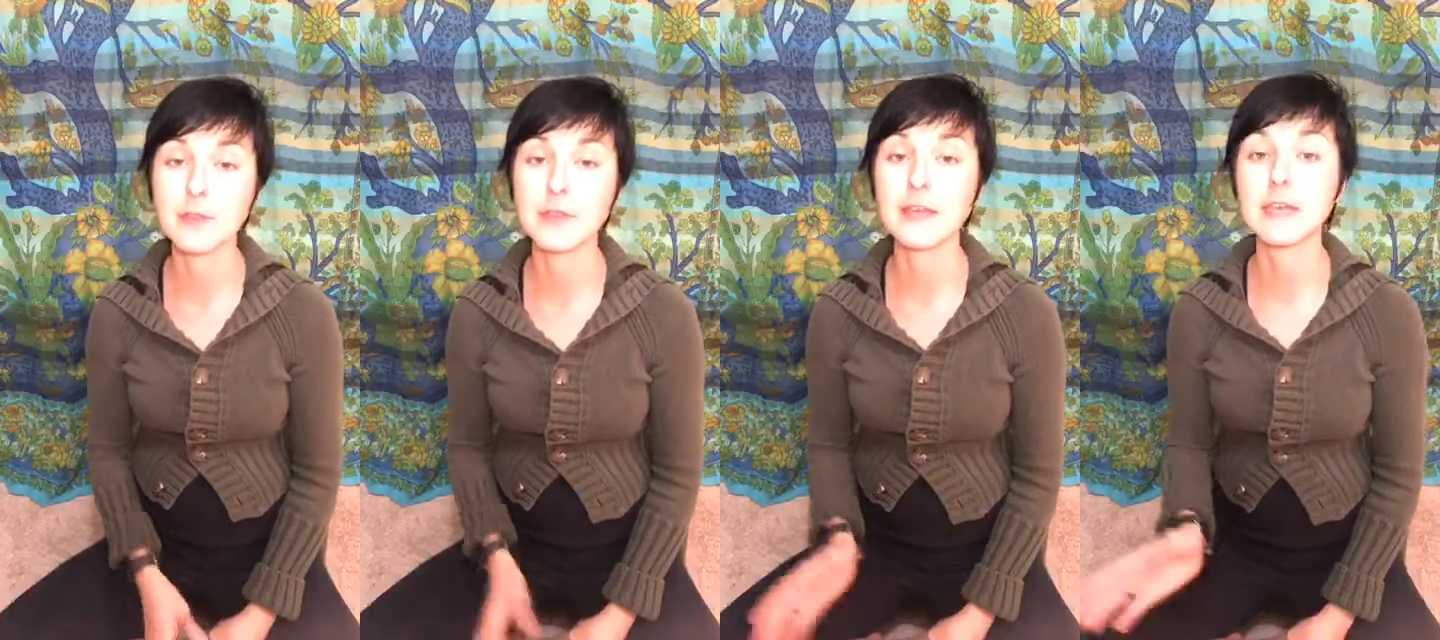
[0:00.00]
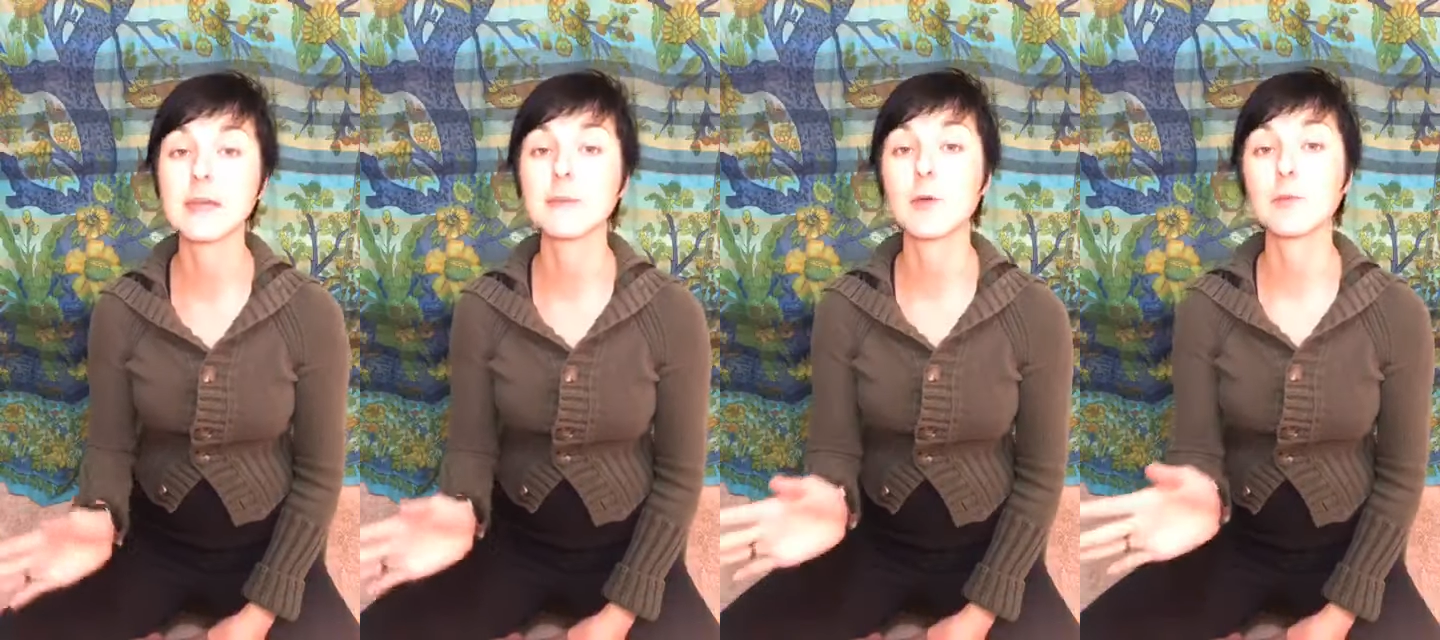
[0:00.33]

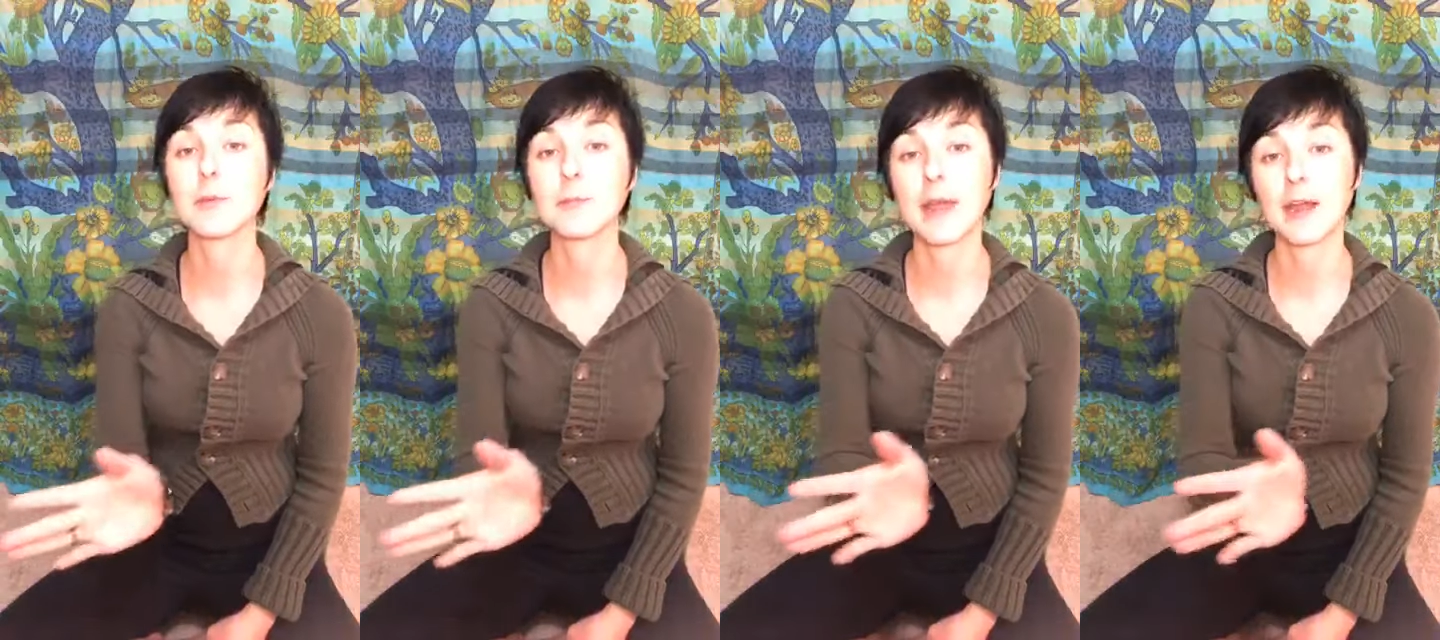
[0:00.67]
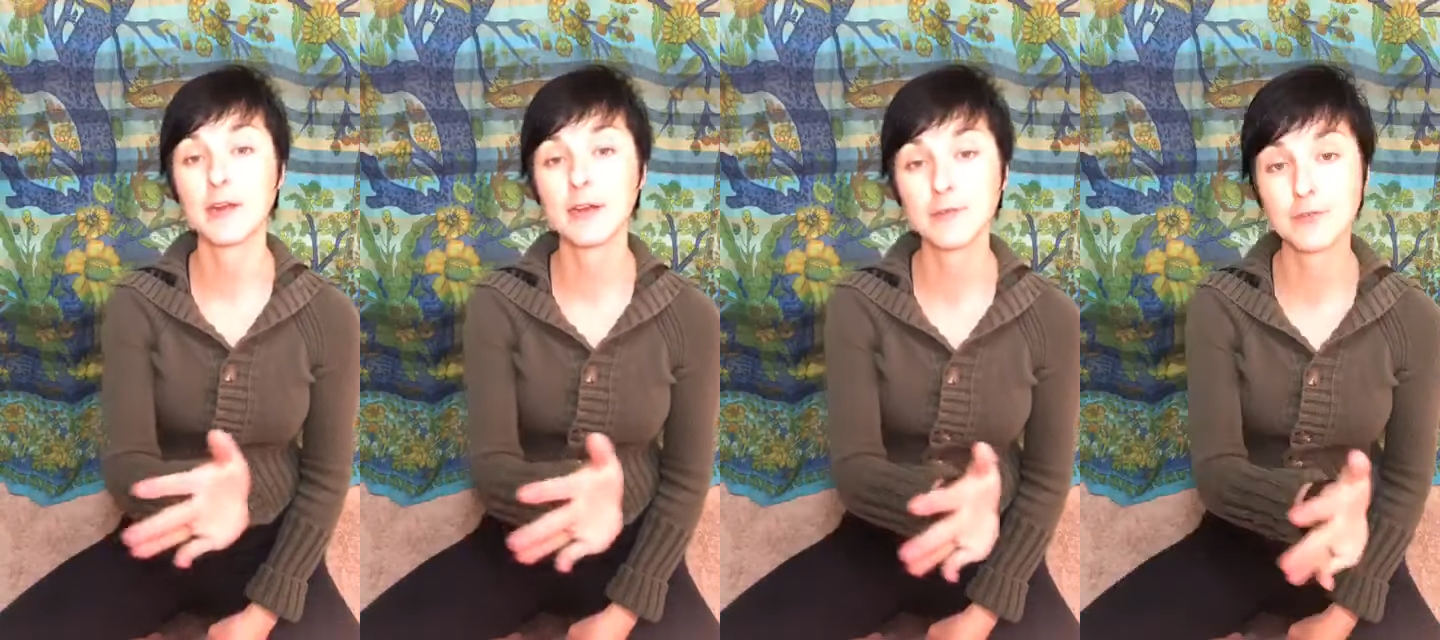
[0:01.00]
thinking about
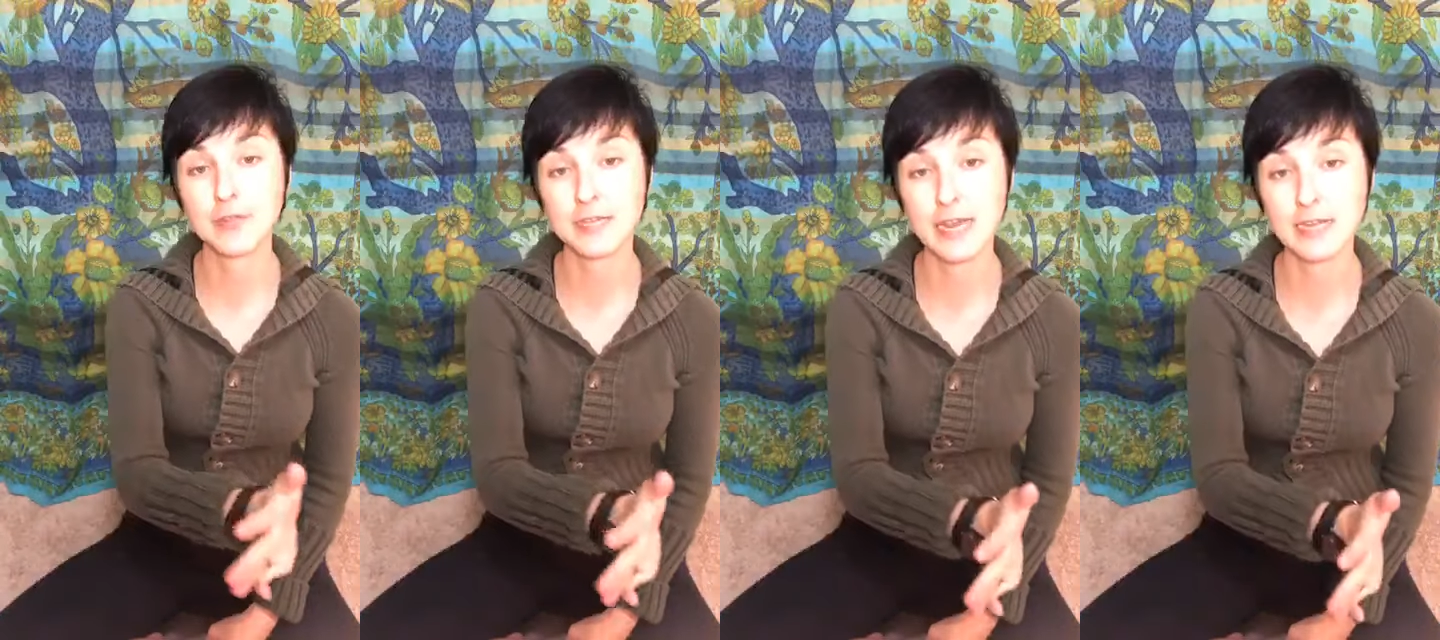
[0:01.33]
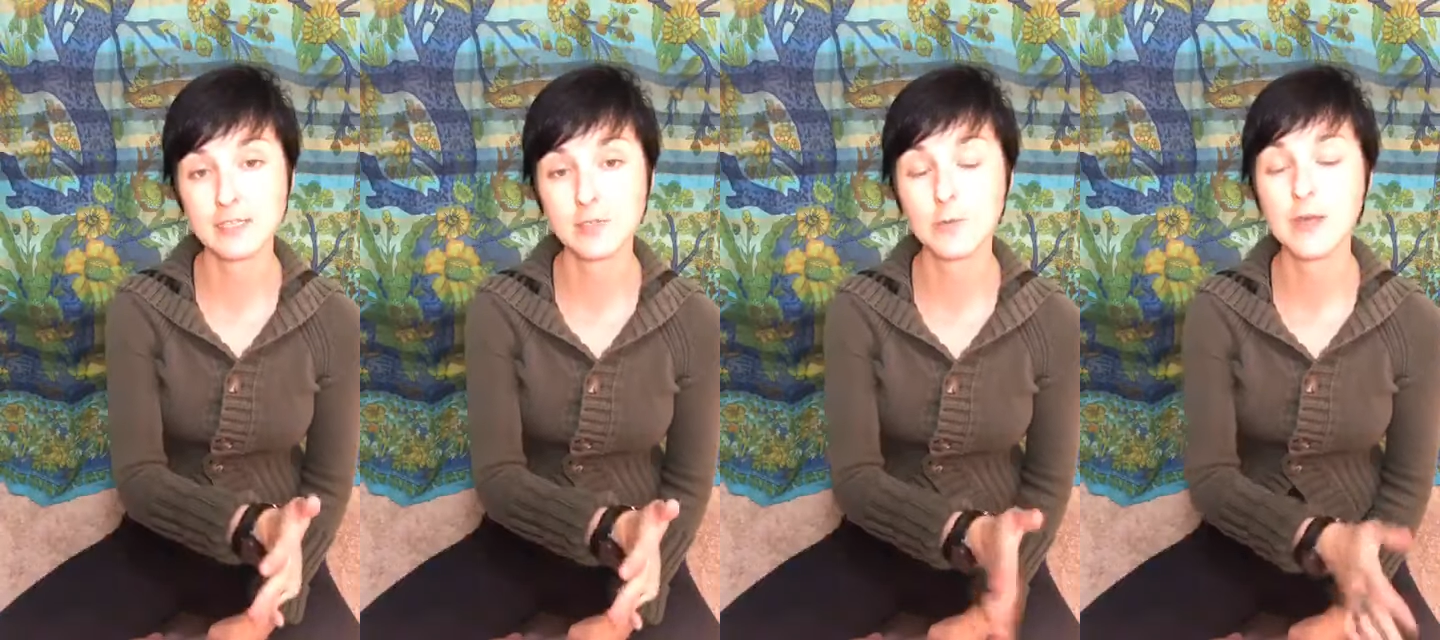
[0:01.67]
preparing for the
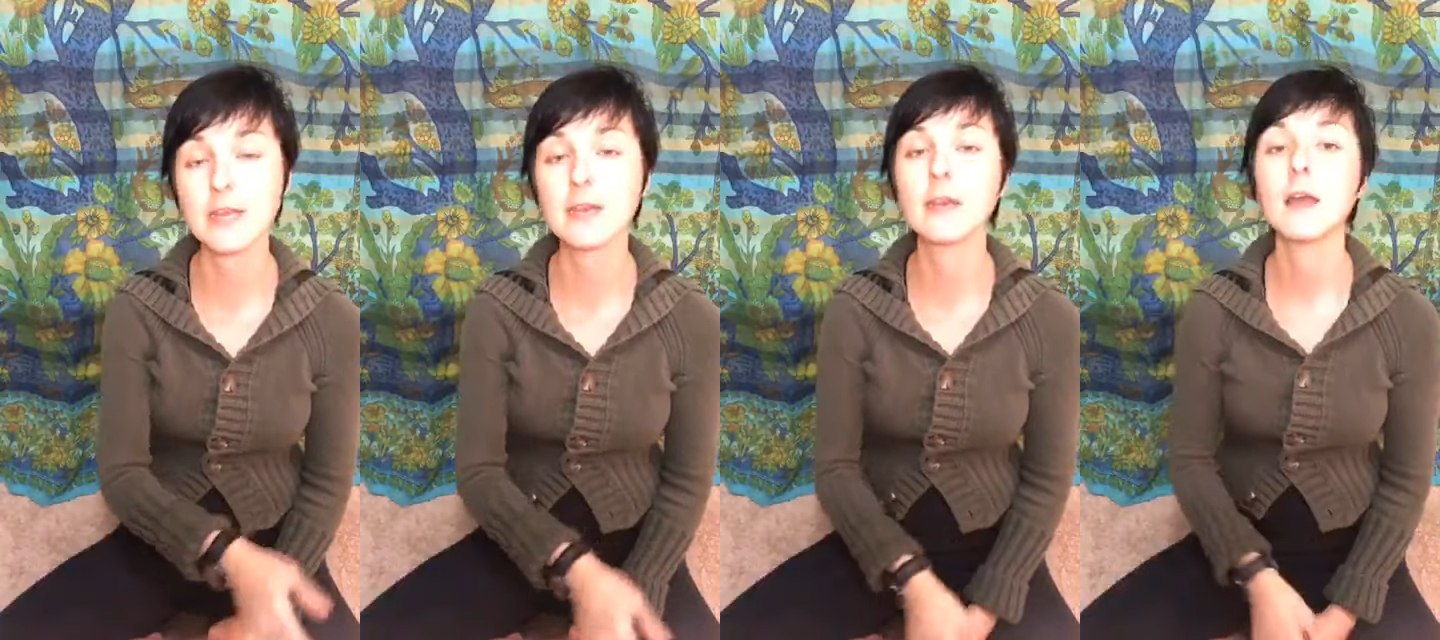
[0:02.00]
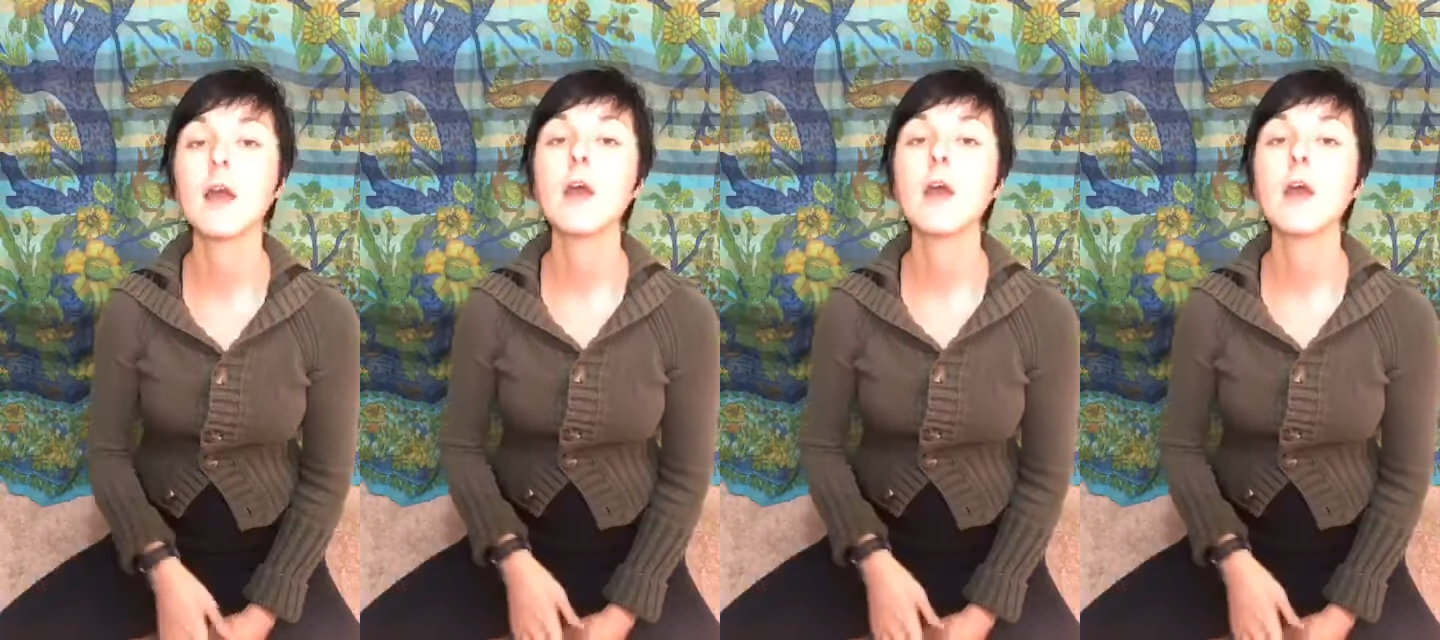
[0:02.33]
next week,